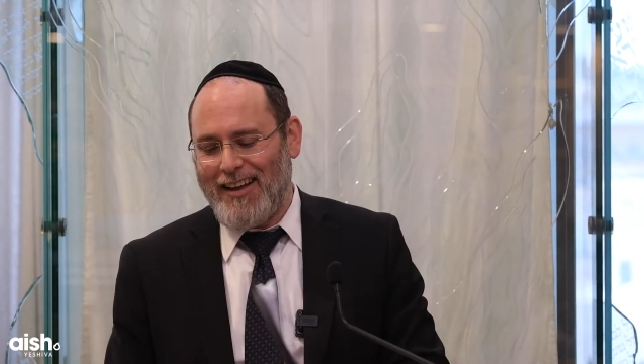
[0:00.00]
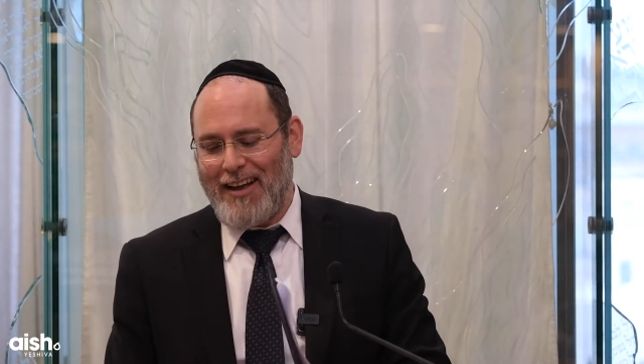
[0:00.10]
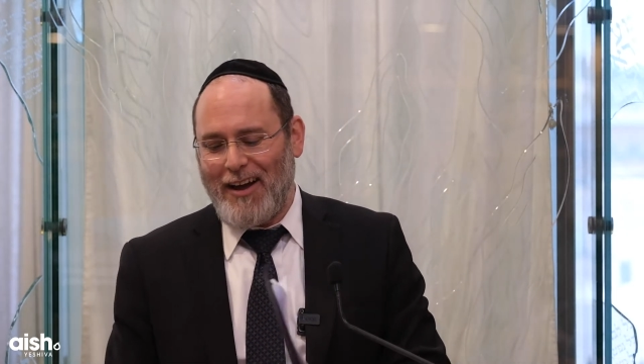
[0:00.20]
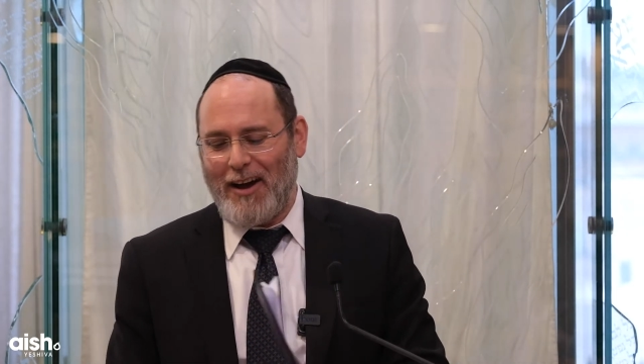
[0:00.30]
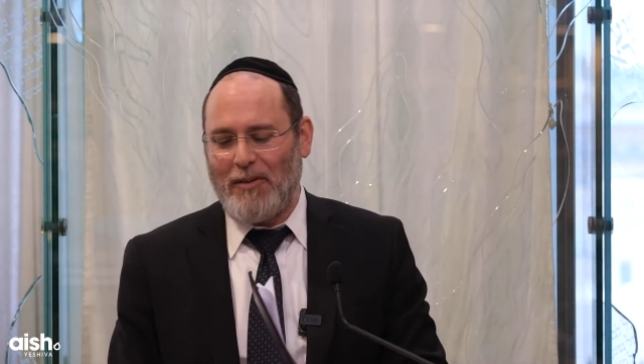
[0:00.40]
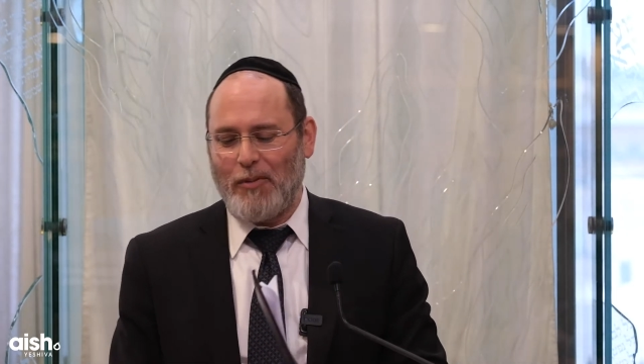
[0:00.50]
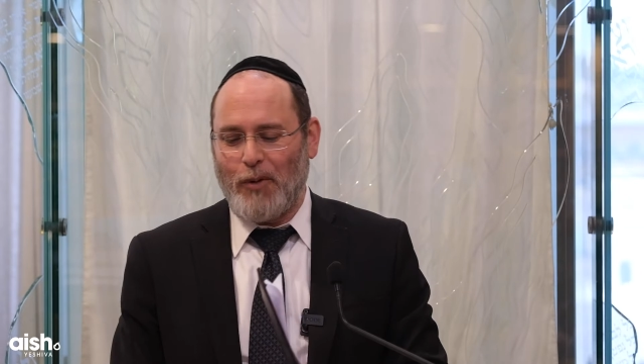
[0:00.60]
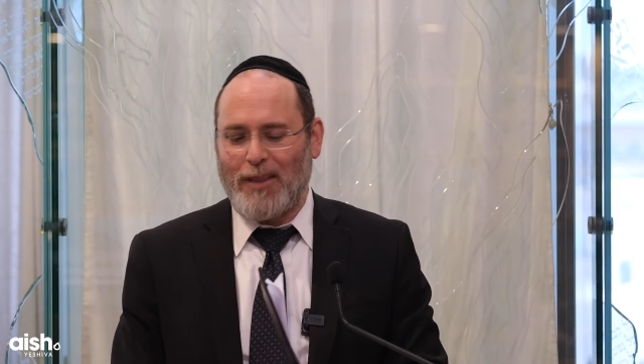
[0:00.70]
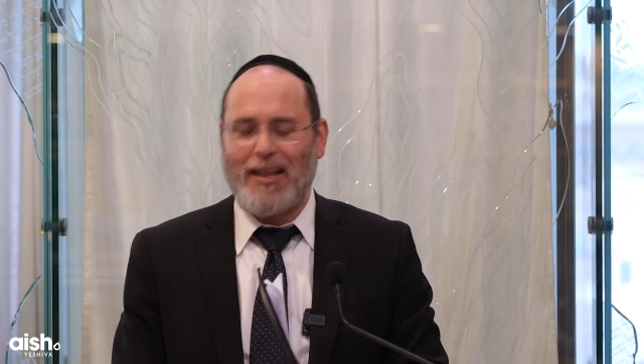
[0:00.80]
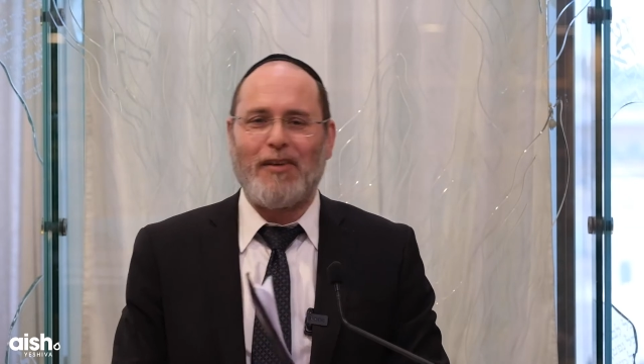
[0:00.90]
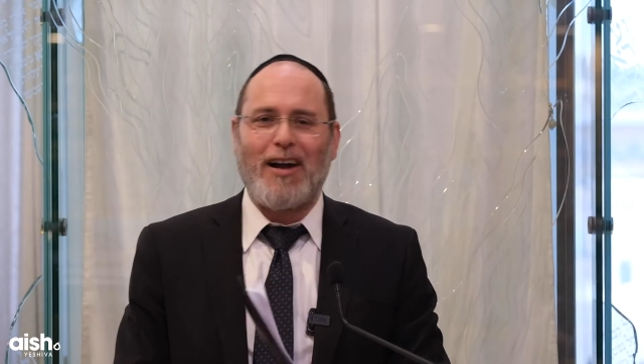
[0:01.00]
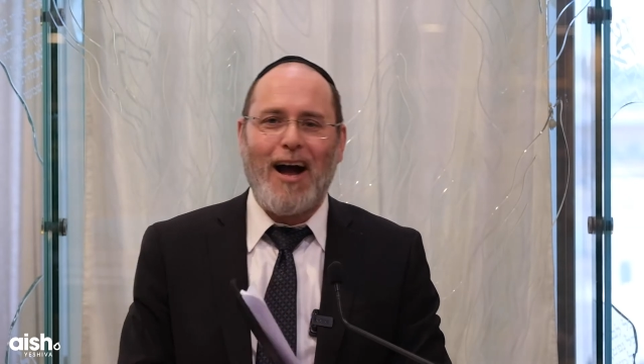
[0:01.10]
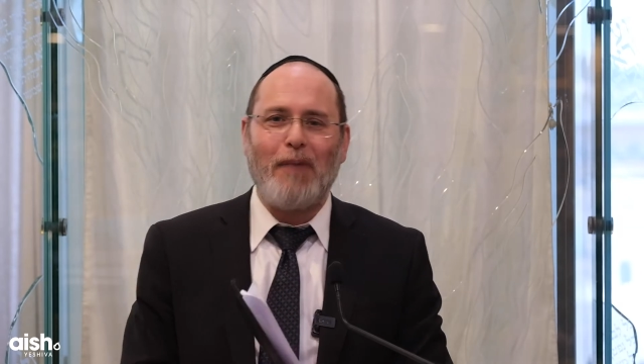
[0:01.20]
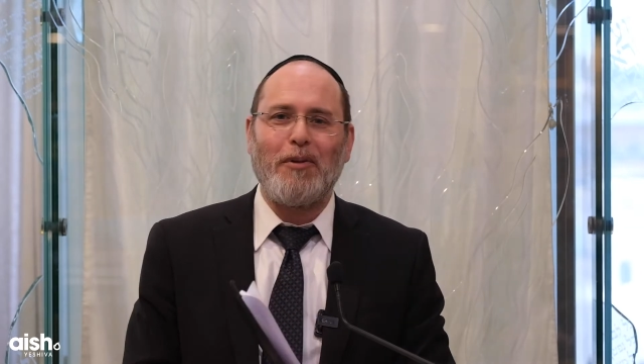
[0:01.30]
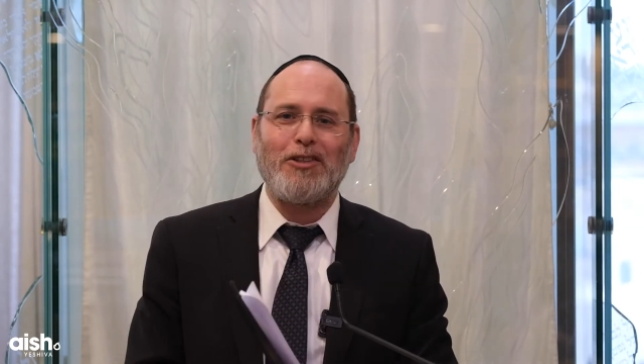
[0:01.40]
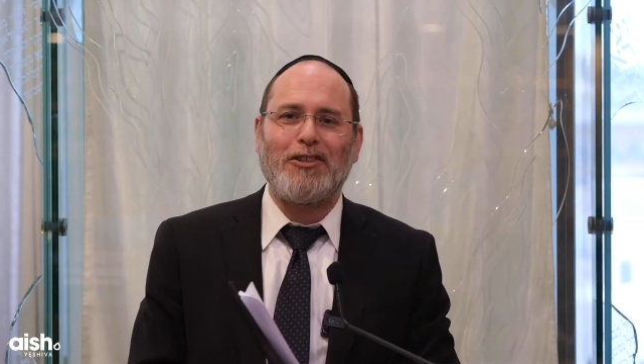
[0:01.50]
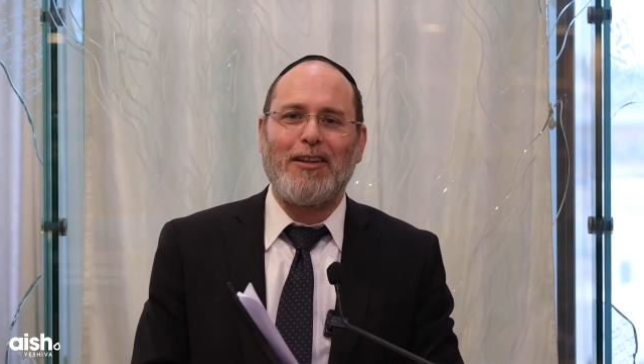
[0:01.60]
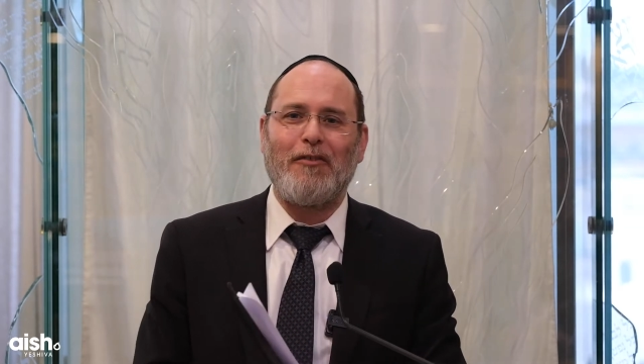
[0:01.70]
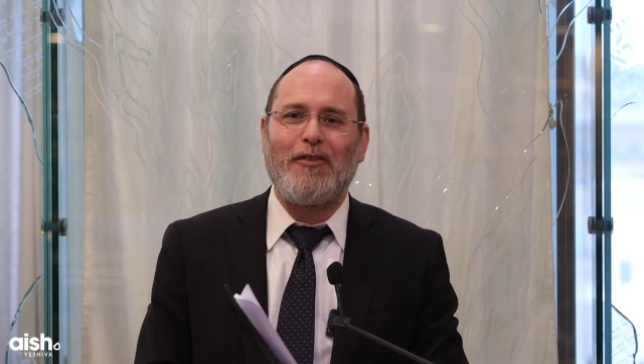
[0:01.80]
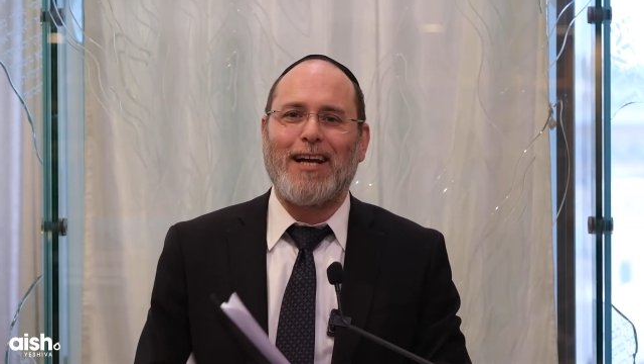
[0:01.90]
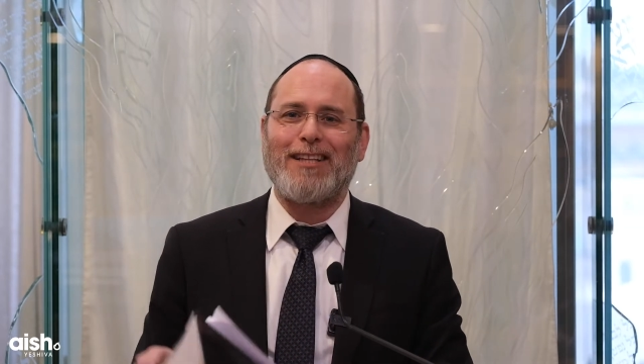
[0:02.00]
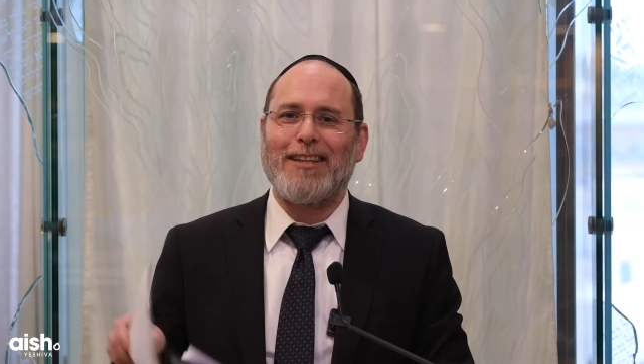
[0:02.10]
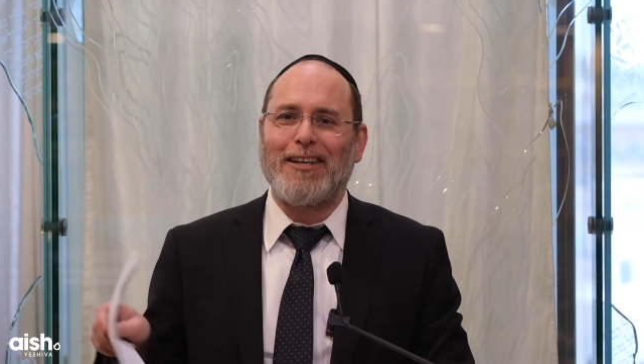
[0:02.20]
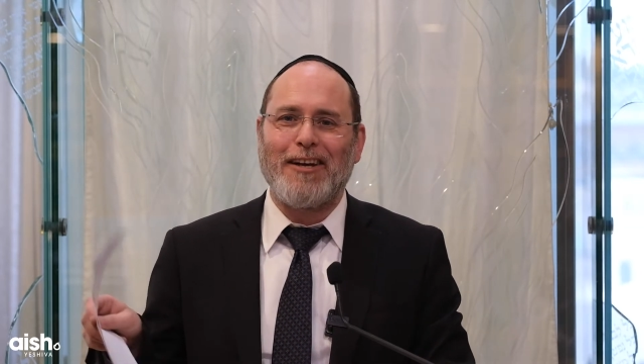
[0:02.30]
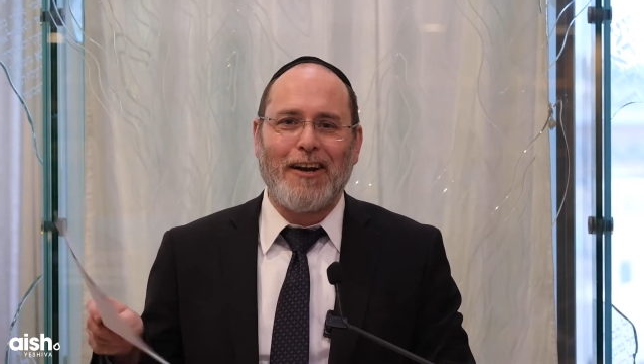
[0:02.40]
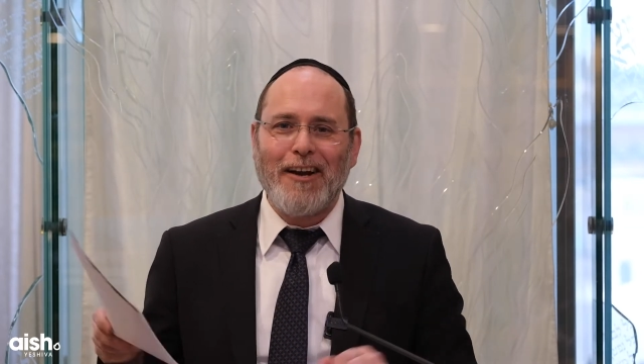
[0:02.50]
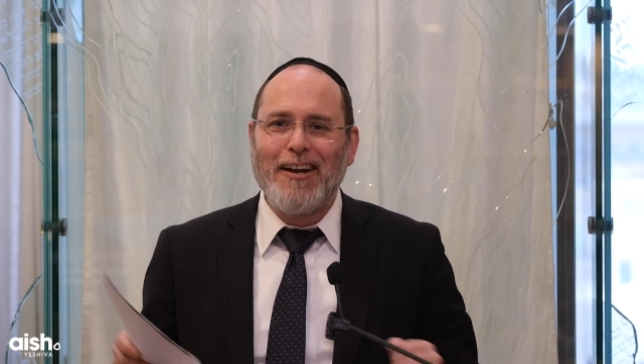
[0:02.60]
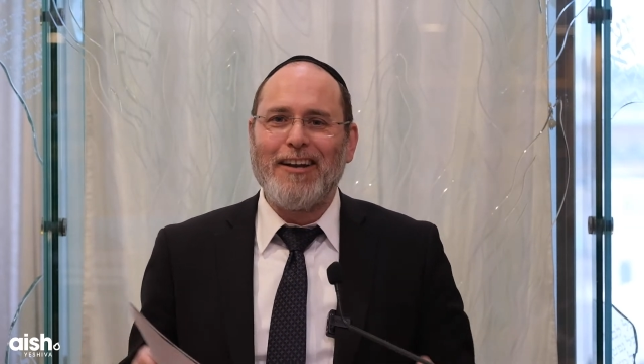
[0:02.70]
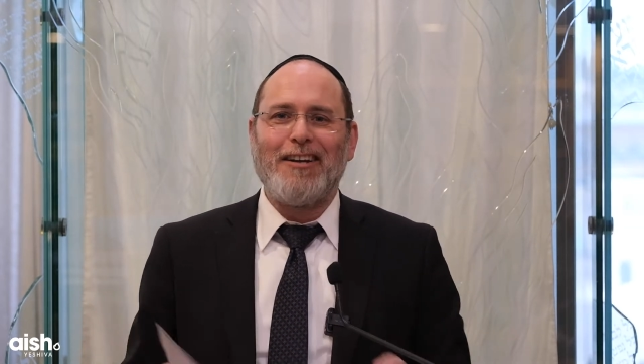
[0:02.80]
what they've accomplished, and the fact that they're